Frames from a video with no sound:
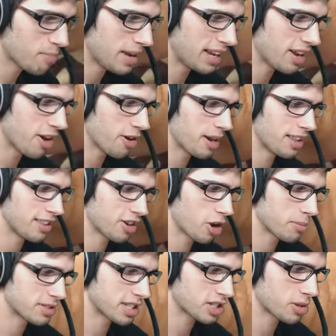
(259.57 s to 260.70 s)
me know in the
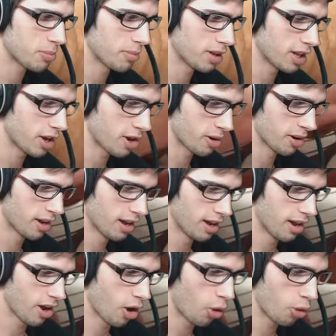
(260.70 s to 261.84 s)
comment section below
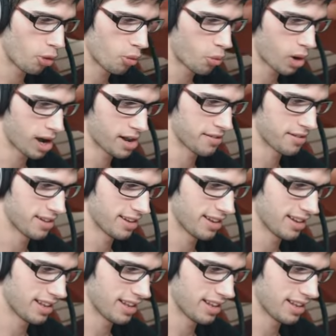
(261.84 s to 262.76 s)
who won